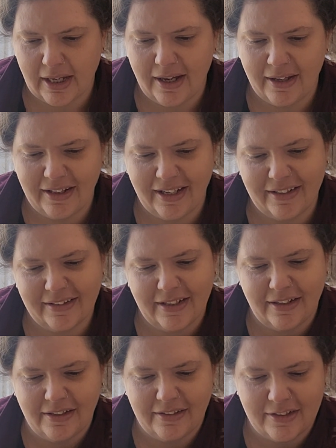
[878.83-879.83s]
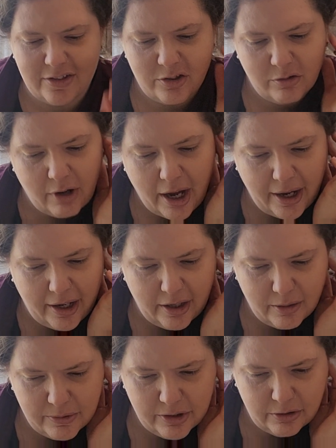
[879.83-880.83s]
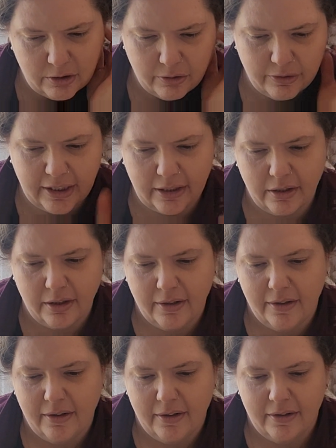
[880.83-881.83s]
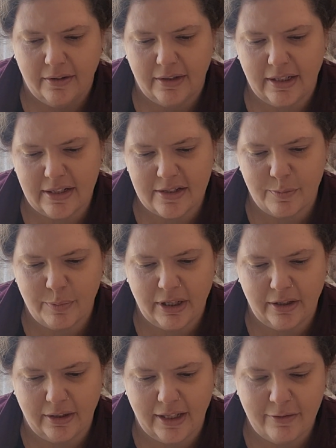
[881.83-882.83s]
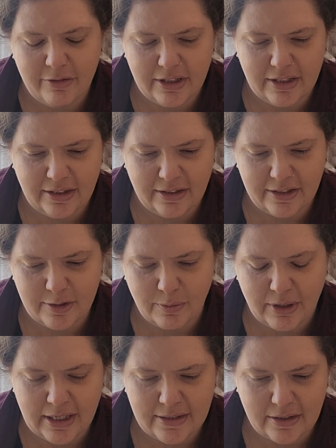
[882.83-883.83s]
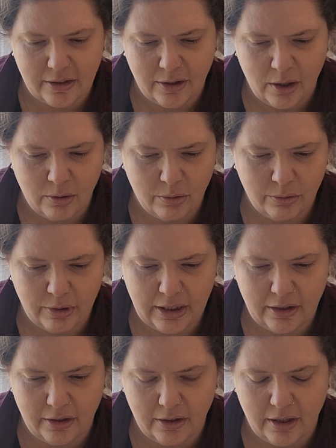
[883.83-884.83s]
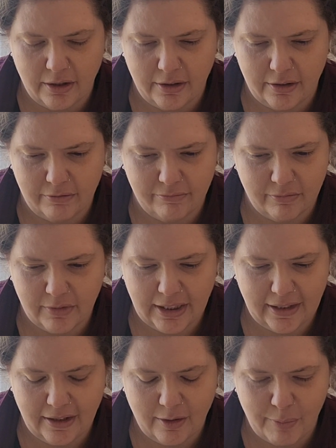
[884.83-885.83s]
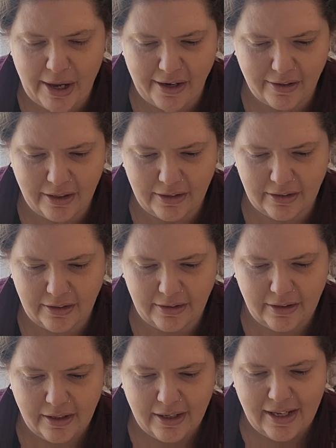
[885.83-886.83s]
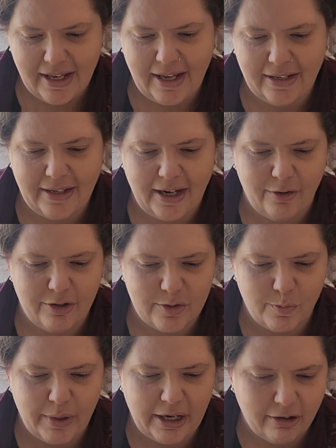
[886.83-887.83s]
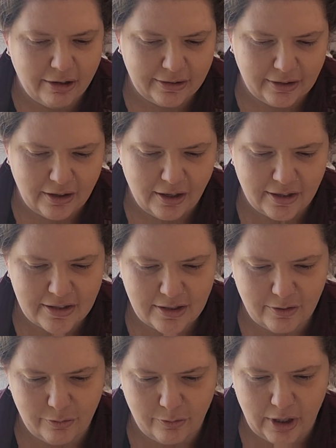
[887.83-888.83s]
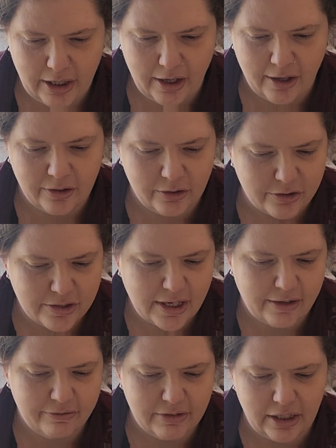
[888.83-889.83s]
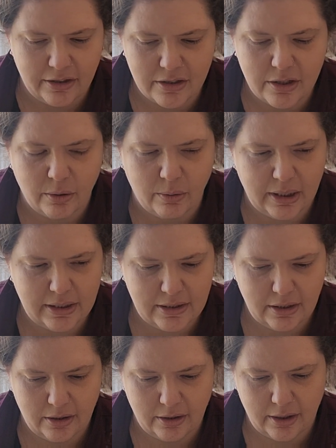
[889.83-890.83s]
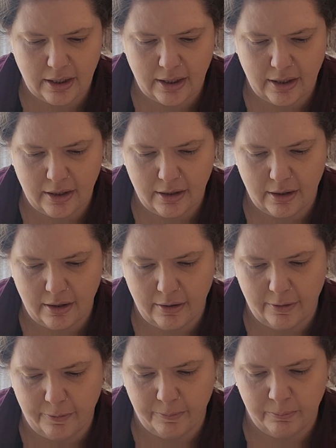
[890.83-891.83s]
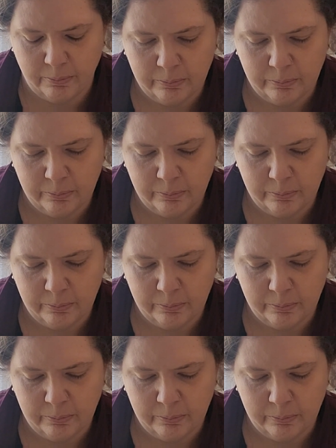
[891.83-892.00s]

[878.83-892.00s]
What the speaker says: I like that it describes, that it's been left in this place alone and abandoned, and now it's bearing the cost of what others have done to it, and